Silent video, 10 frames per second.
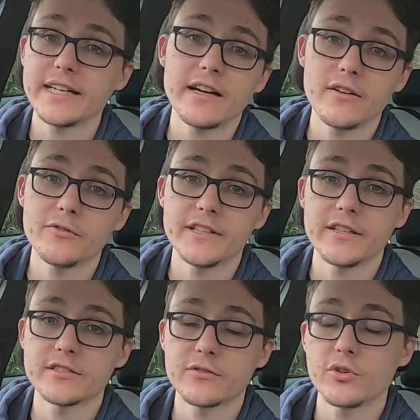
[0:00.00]
Check out other
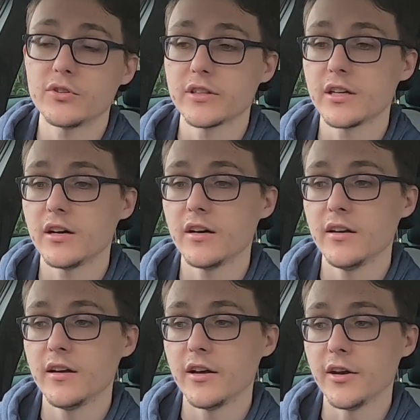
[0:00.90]
videos I've got on the car,
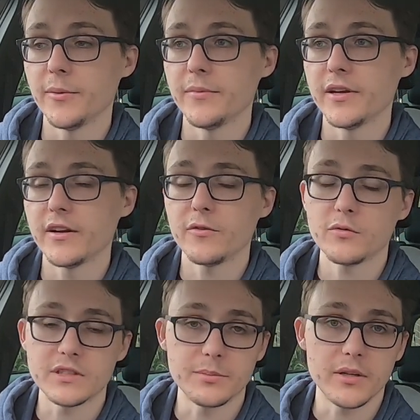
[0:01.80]
and I've
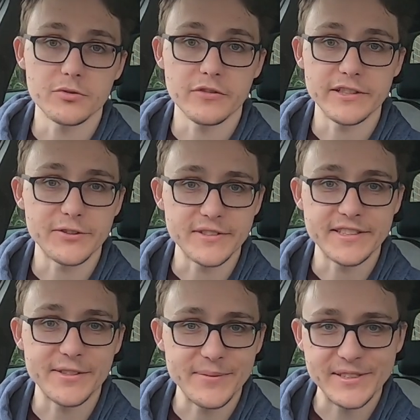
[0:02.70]
obviously put up screenshots
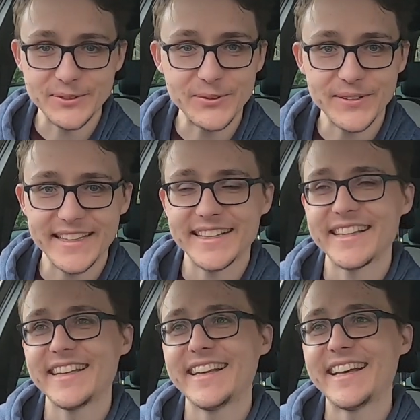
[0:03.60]
as I've been talking.
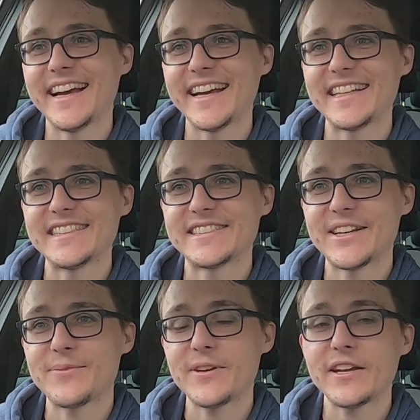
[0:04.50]
And
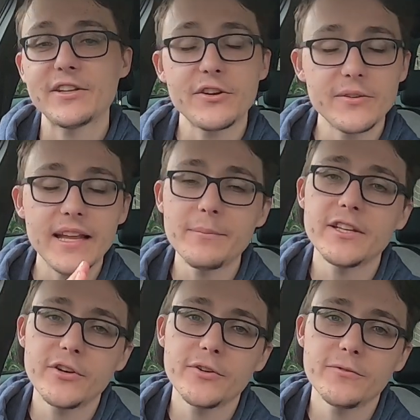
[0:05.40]
yeah, you know, let
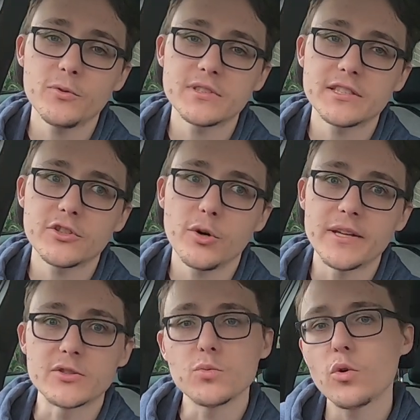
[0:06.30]
me know your thoughts in the
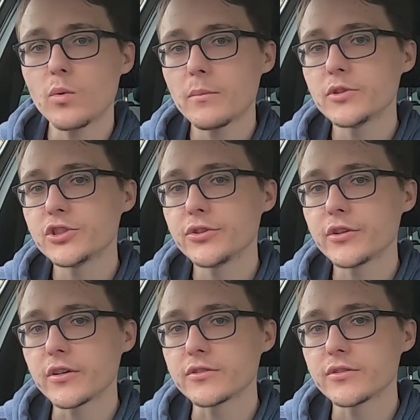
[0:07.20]
comments. What one would you
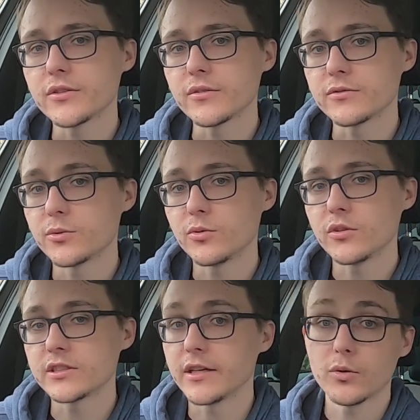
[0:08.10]
go
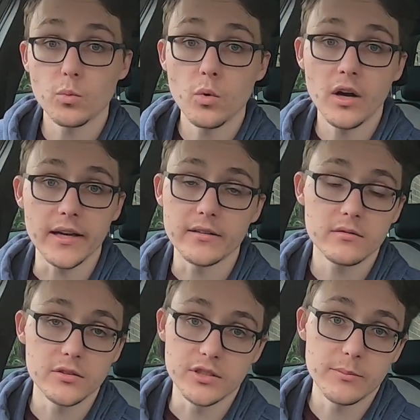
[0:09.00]
towards and why?
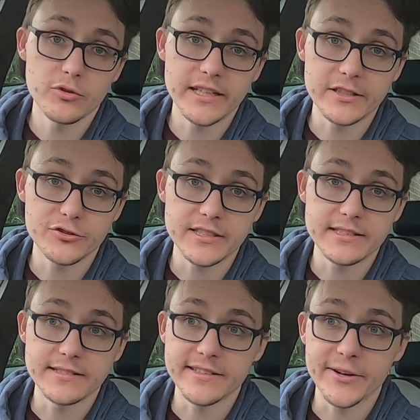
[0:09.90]
Because I'm really
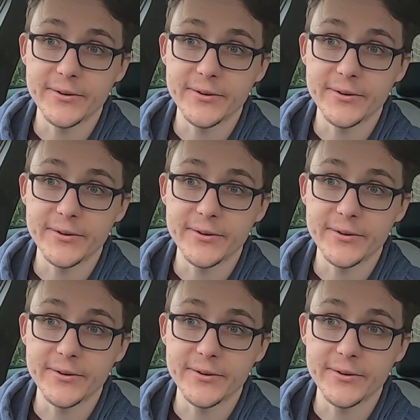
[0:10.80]
interested to know.